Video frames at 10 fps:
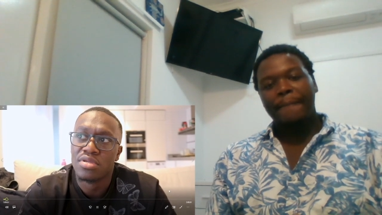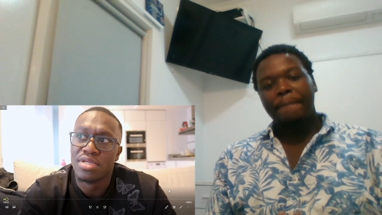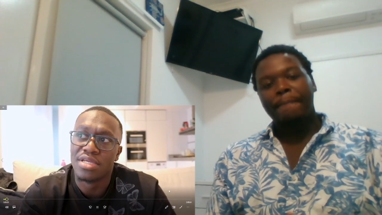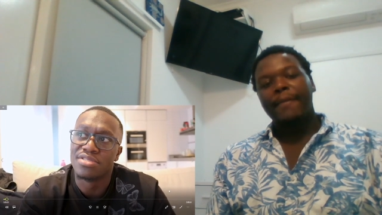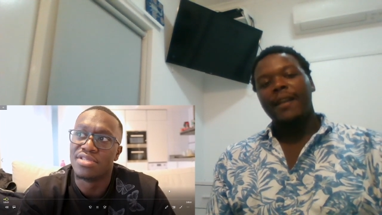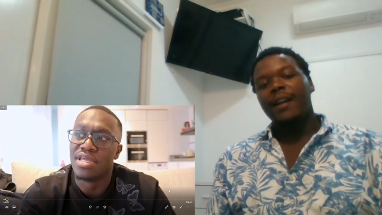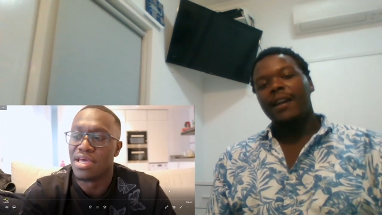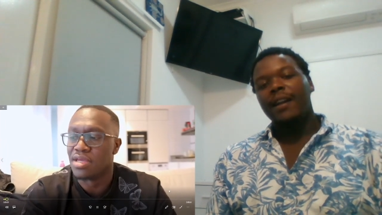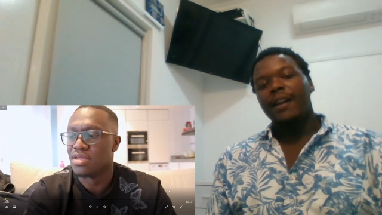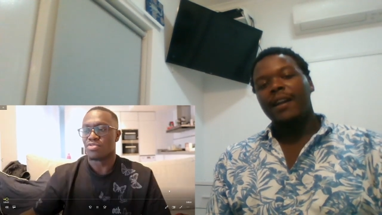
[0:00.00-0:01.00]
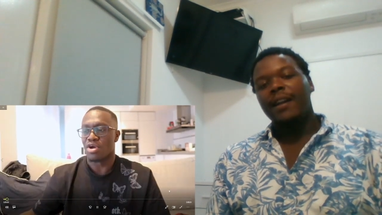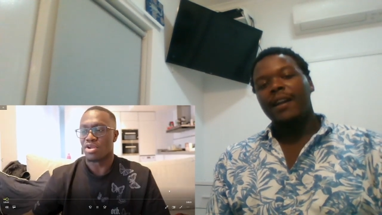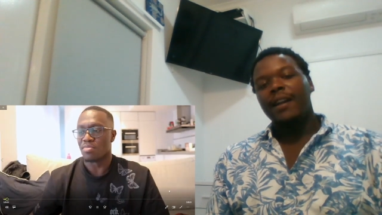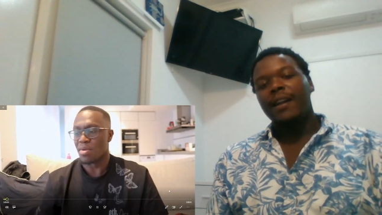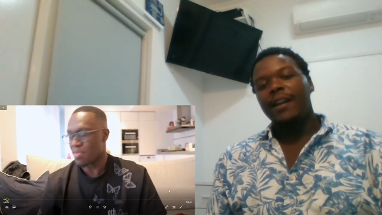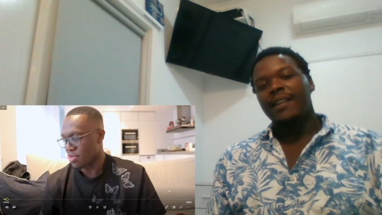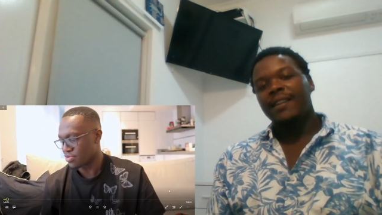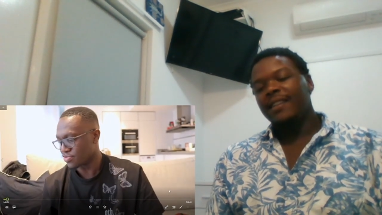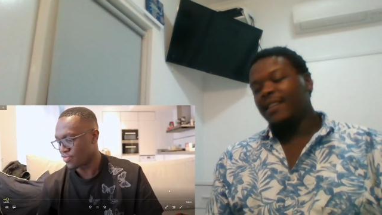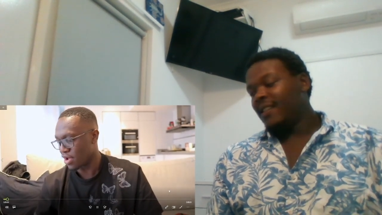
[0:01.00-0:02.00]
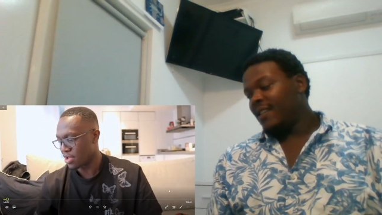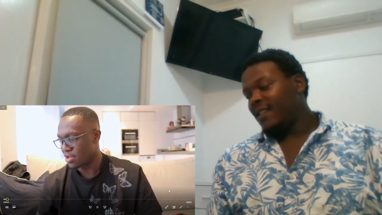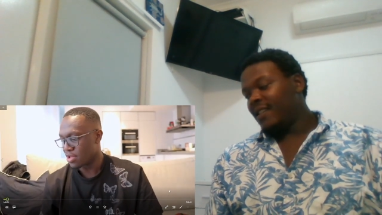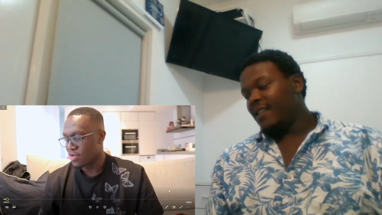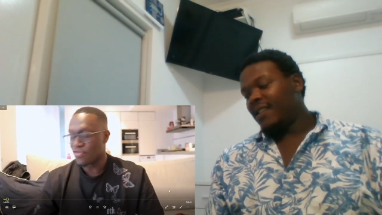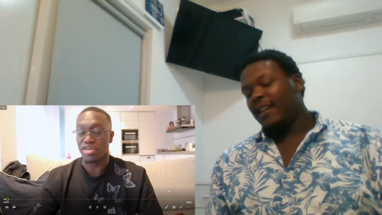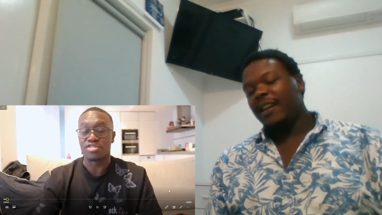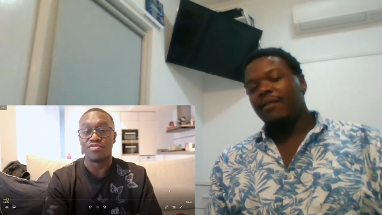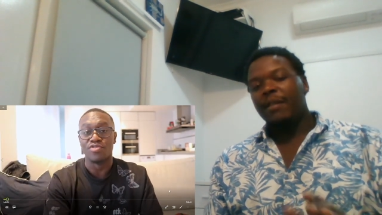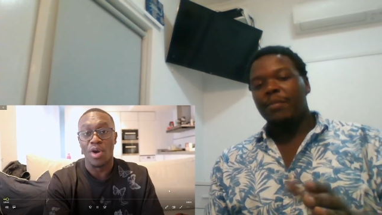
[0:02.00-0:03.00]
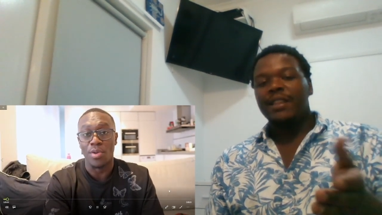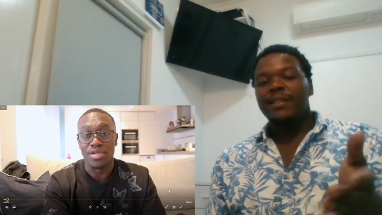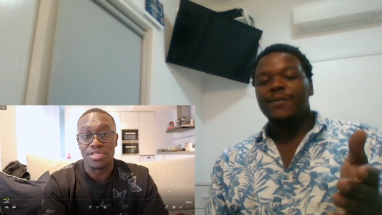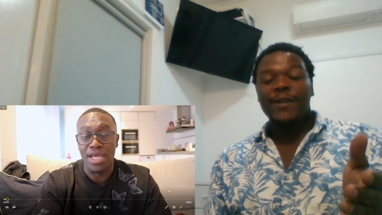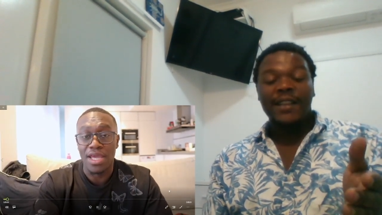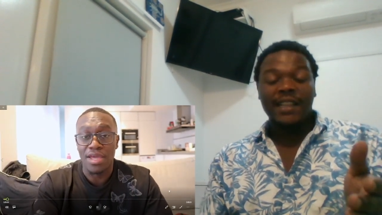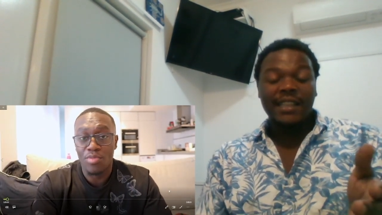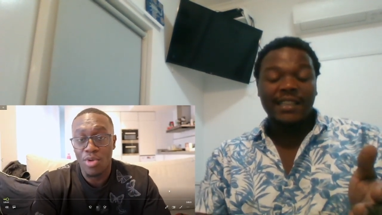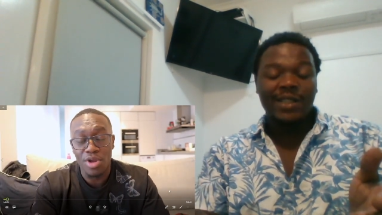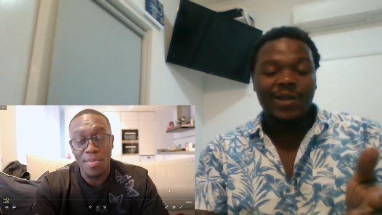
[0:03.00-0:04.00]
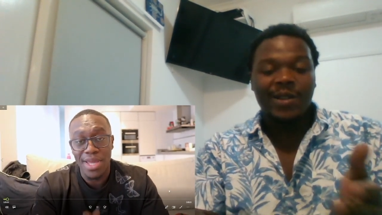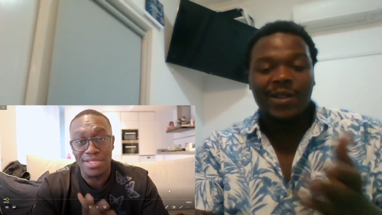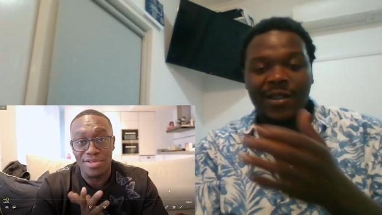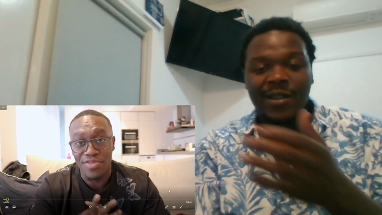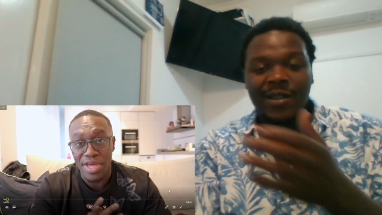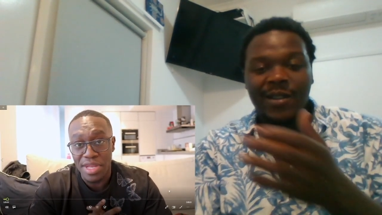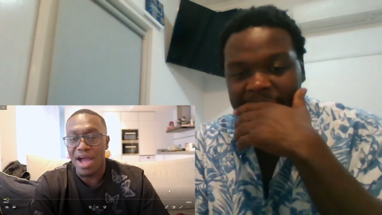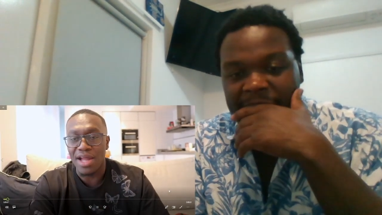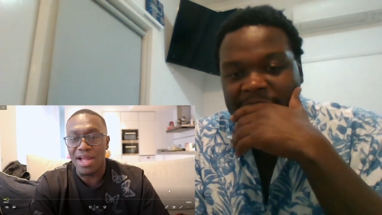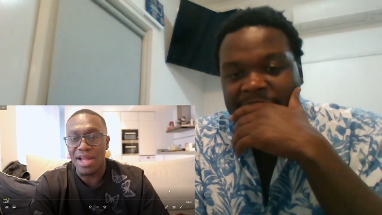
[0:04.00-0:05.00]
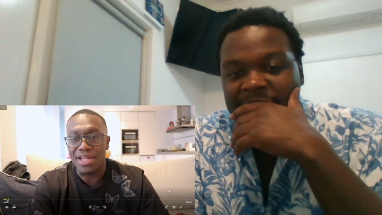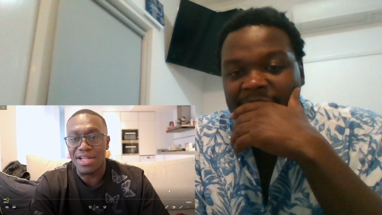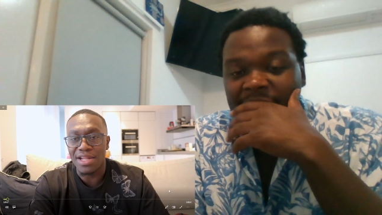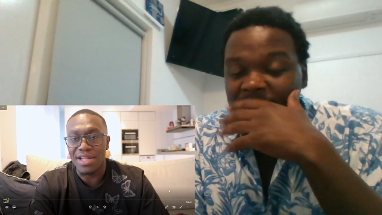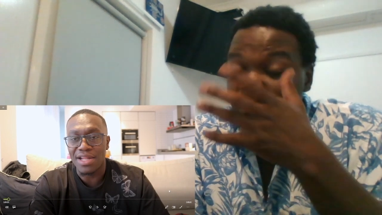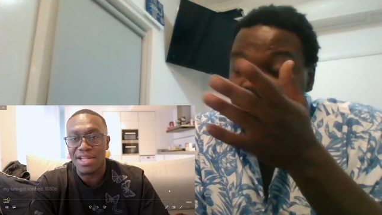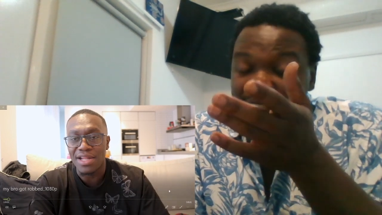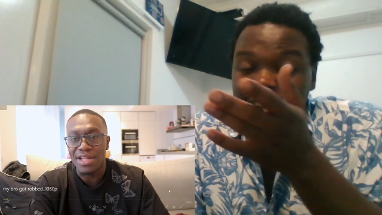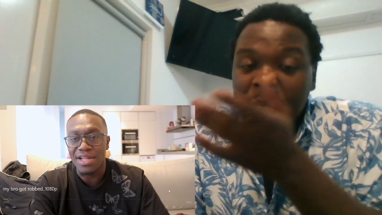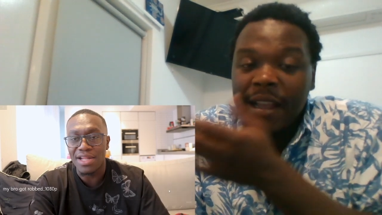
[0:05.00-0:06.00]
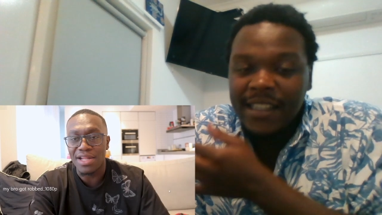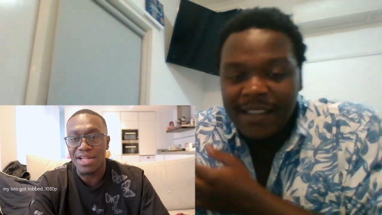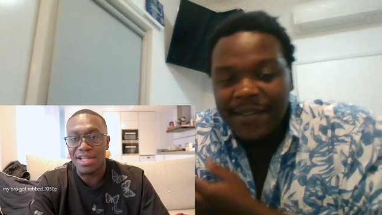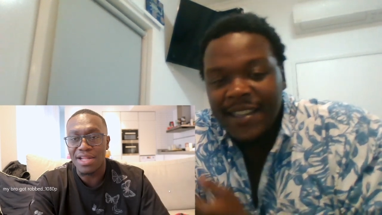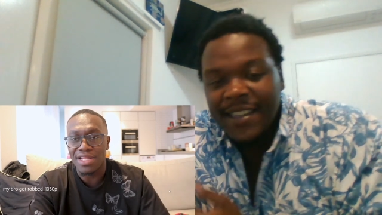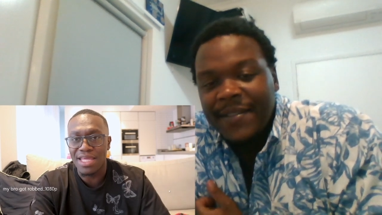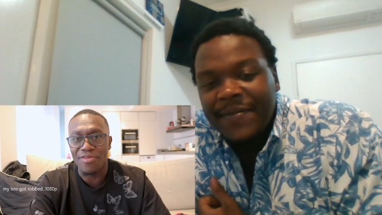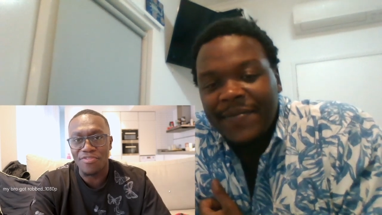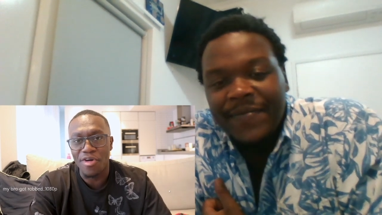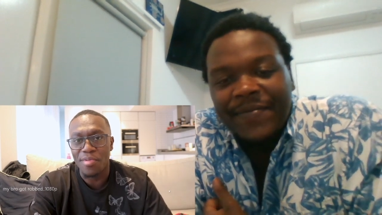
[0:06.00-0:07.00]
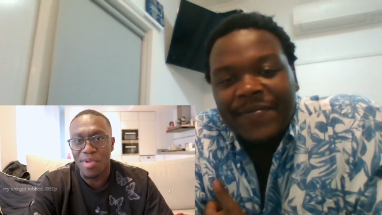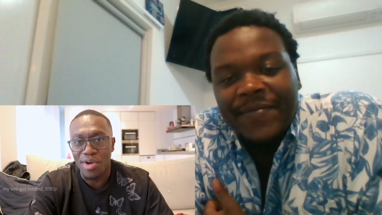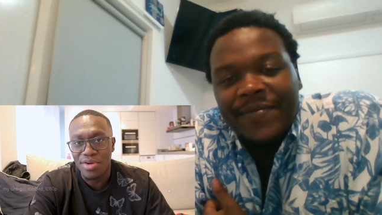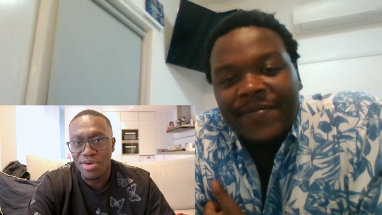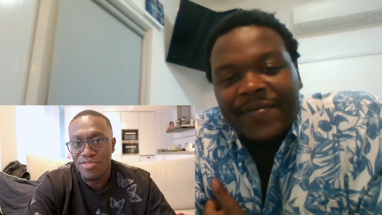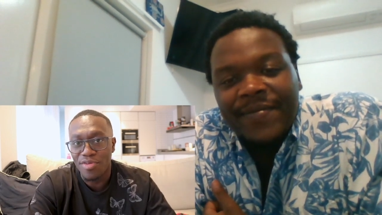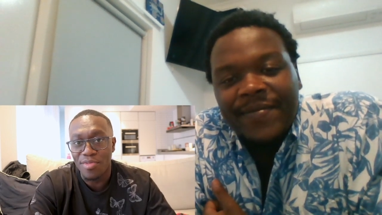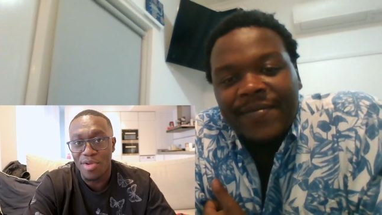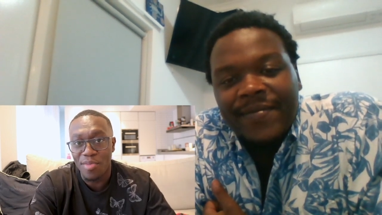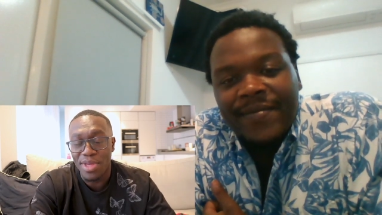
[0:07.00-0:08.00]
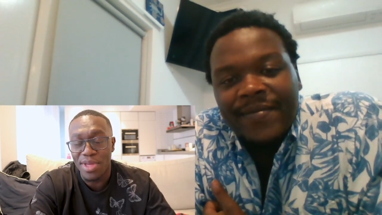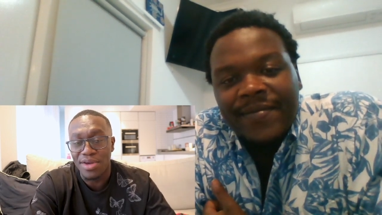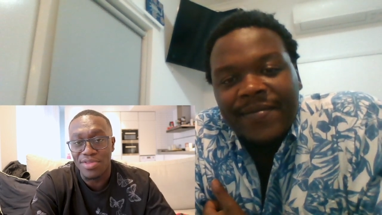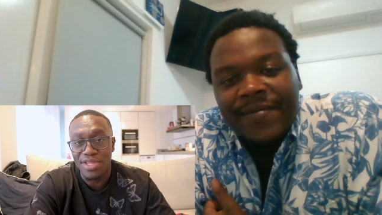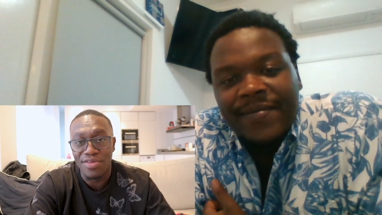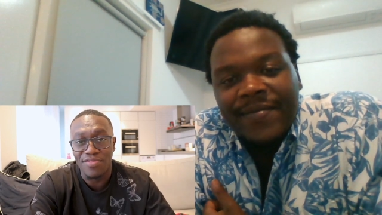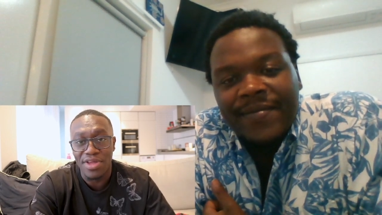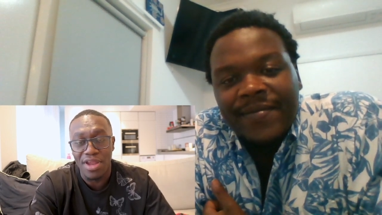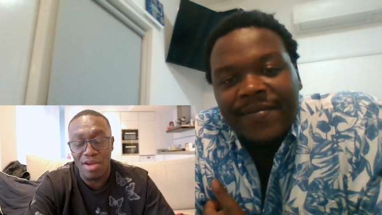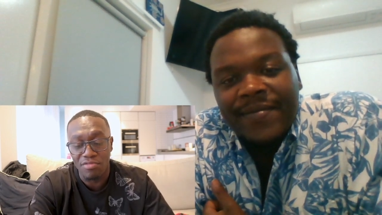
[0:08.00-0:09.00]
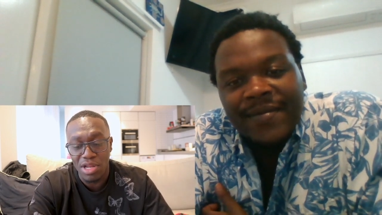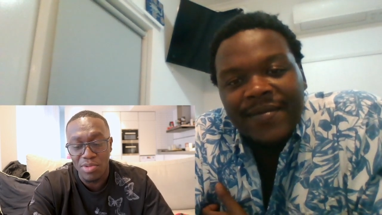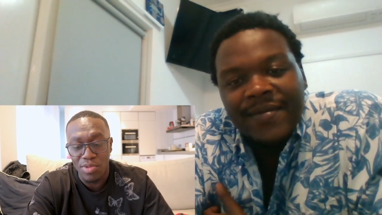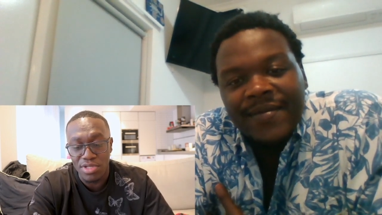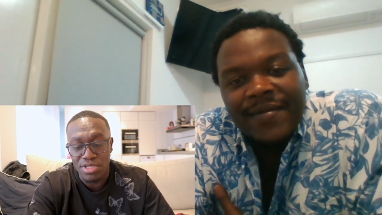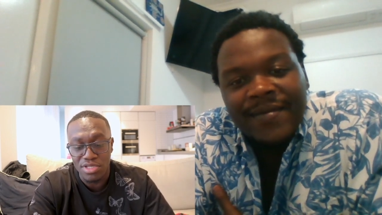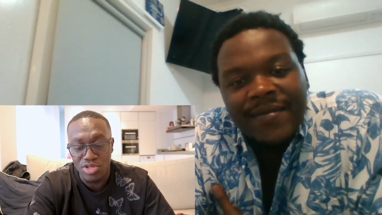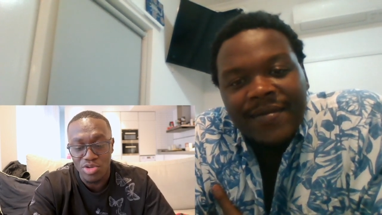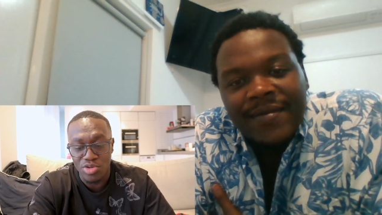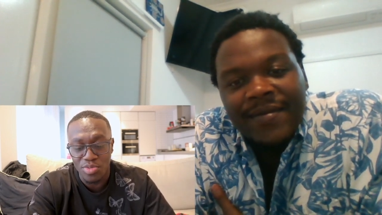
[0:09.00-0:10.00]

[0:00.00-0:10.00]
Speaker 1: yesterday regarding my brother's fight. First of all, I want to say what an amazing event.
Speaker 2: It wasn't amazing. I
Speaker 1: did get FOMO from not being on the event. I really wanted to